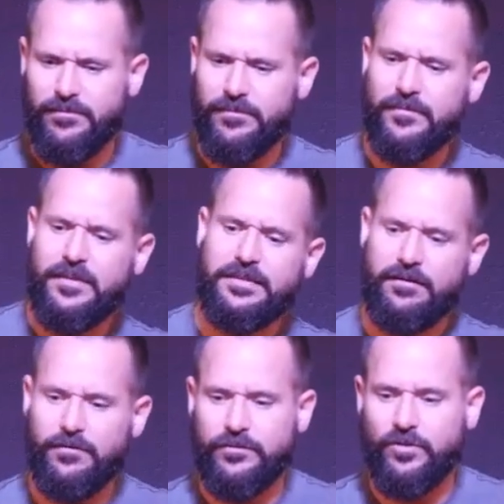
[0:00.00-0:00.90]
the
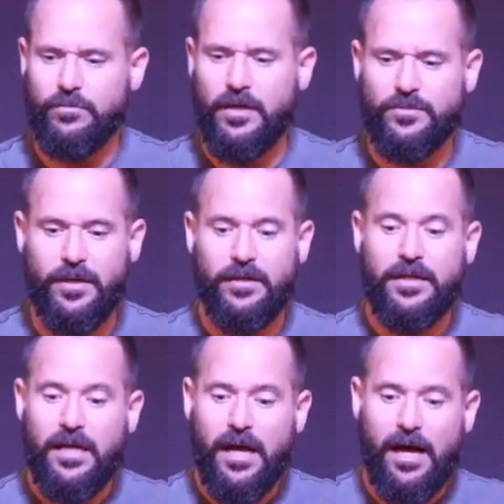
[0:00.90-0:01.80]
devil too much, but
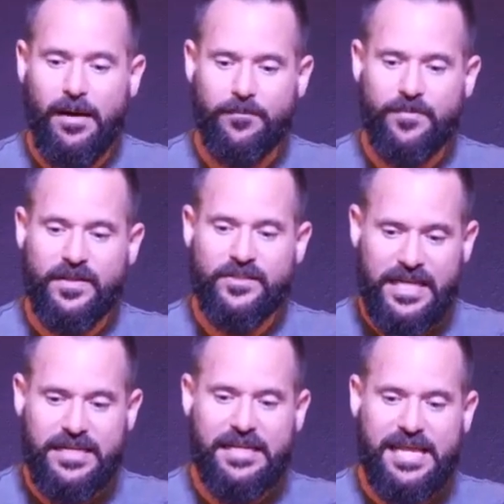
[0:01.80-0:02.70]
um,
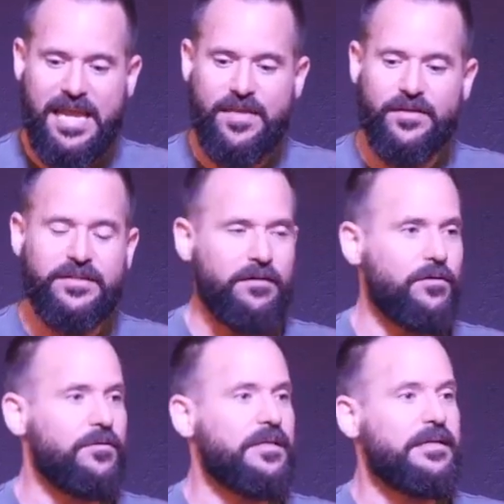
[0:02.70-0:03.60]
Satan, aka the
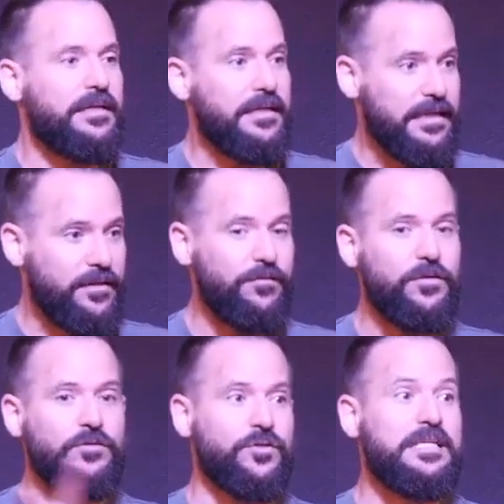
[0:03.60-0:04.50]
devil, in the
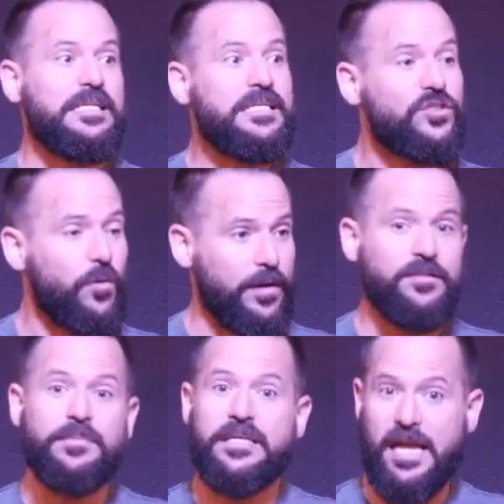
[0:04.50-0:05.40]
future, he is going to
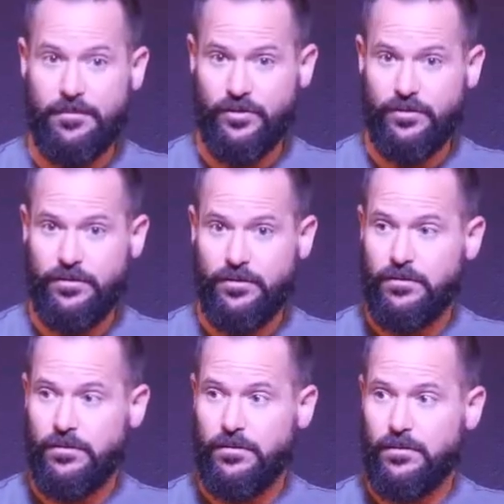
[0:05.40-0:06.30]
be captured.
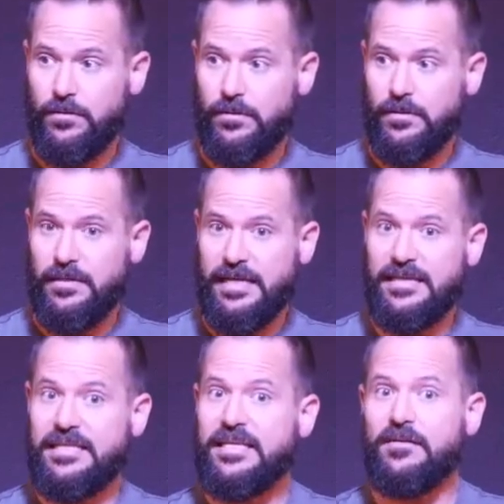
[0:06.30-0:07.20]
At
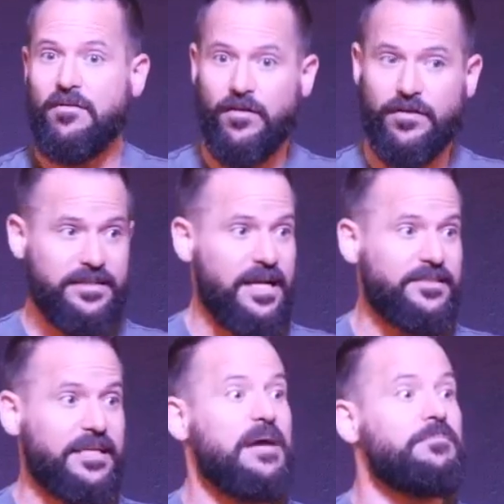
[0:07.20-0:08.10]
the end of all this, God's
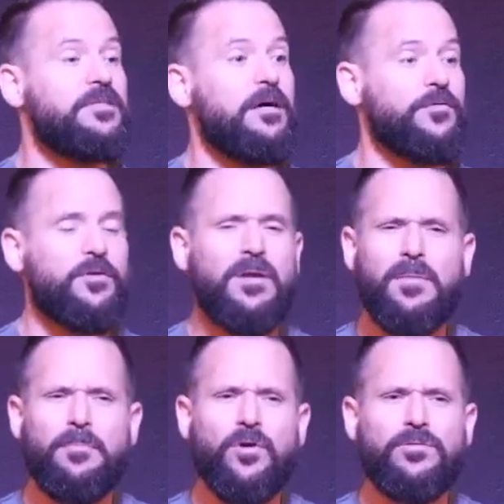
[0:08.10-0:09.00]
like, I'm done with you. Now,
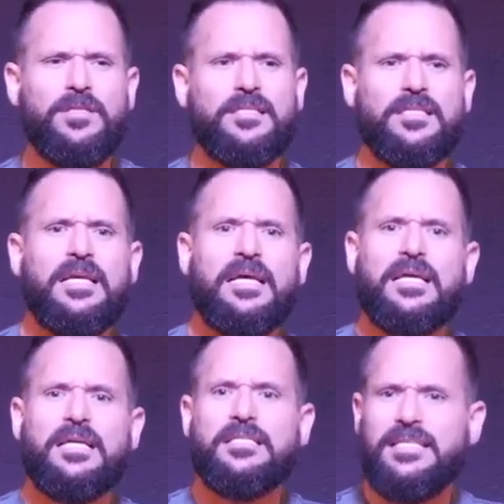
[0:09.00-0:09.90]
remember, note this
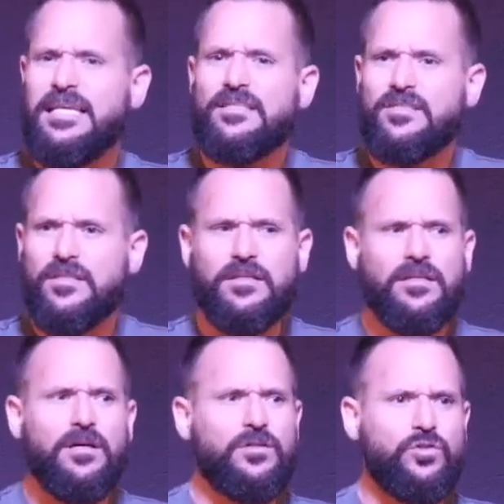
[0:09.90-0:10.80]
Satan's
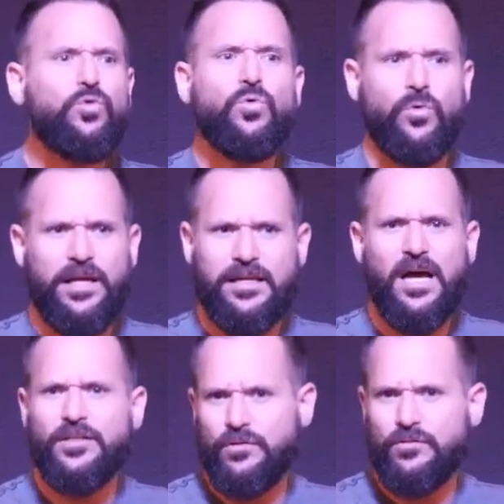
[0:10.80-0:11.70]
a tool that
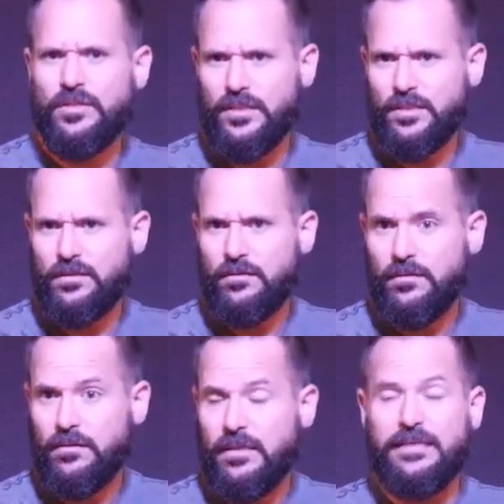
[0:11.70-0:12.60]
God uses.
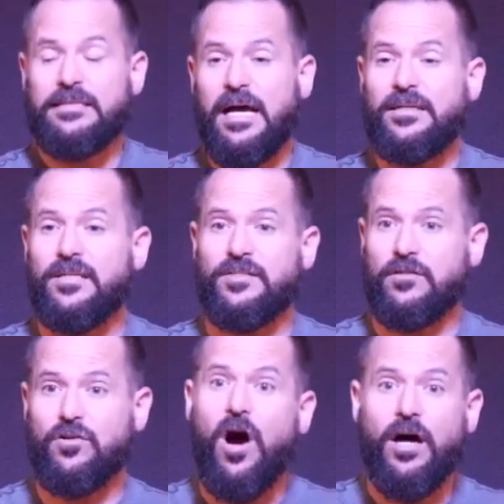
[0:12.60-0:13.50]
Now, God doesn't
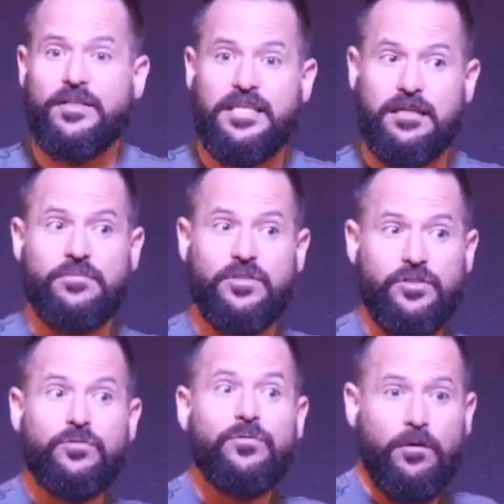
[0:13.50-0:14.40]
cause him to
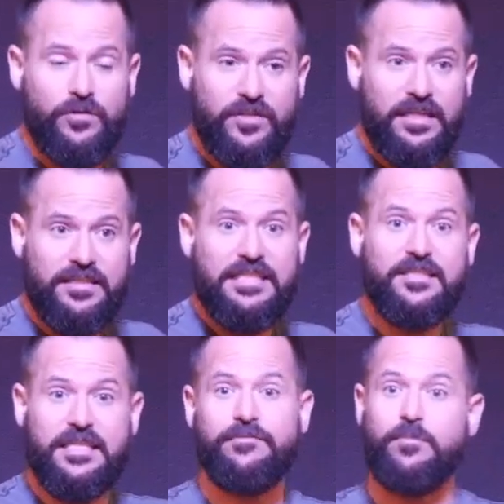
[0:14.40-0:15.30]
do those things. He's
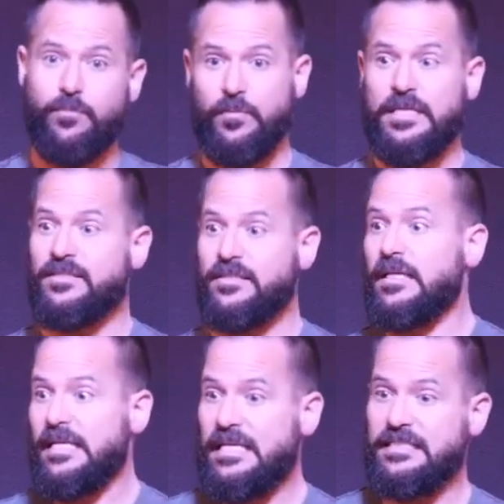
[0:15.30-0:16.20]
given, he's,
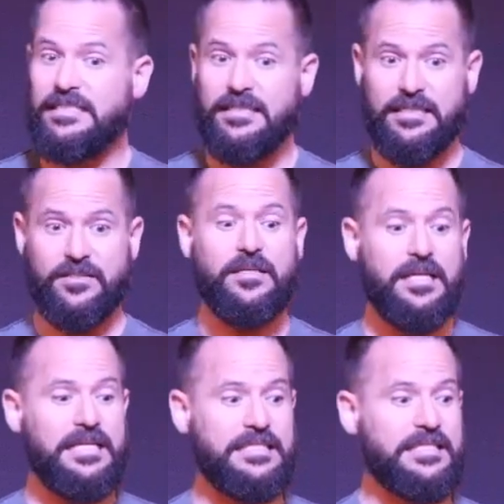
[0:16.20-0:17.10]
he's, he's,
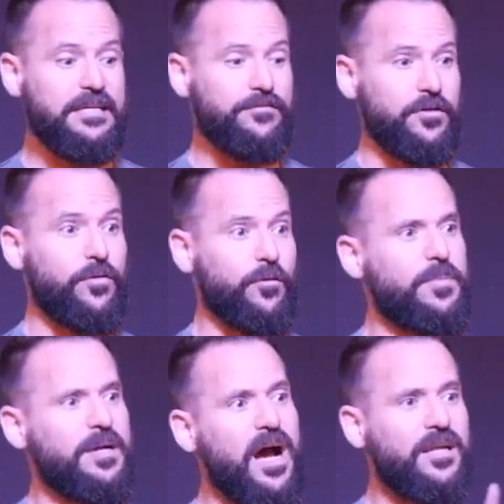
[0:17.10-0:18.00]
he's given authority,
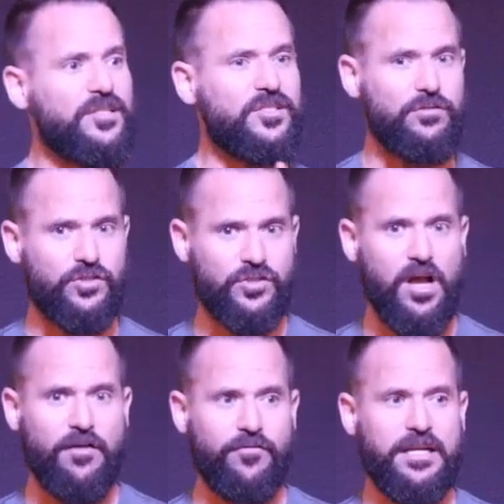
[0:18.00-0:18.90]
but God is still
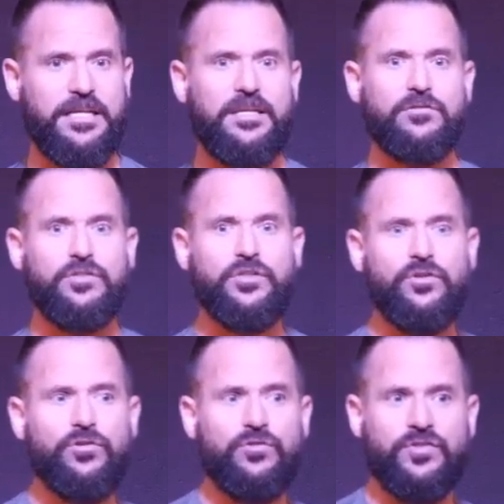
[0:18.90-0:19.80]
sovereign, and he'll
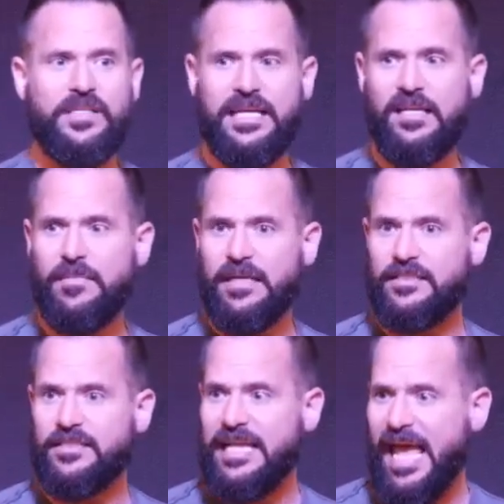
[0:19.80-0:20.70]
use the
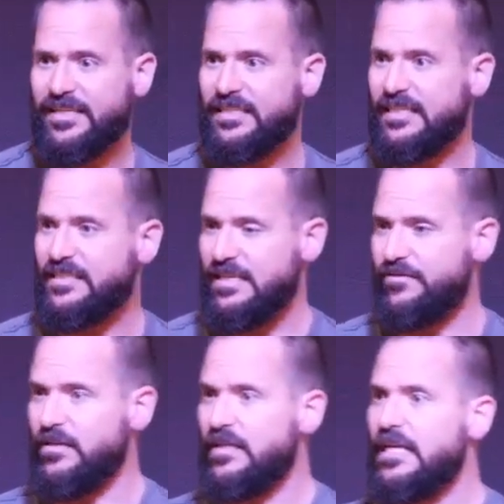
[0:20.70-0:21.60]
enemy's tactics
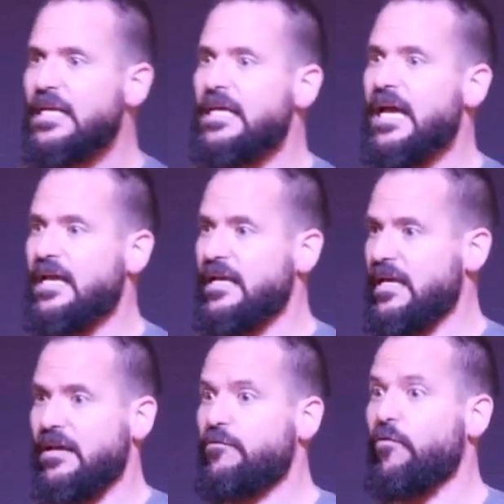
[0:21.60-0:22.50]
even
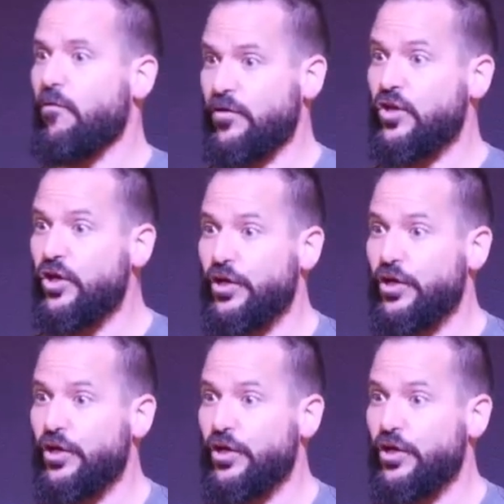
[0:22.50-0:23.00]
for the good.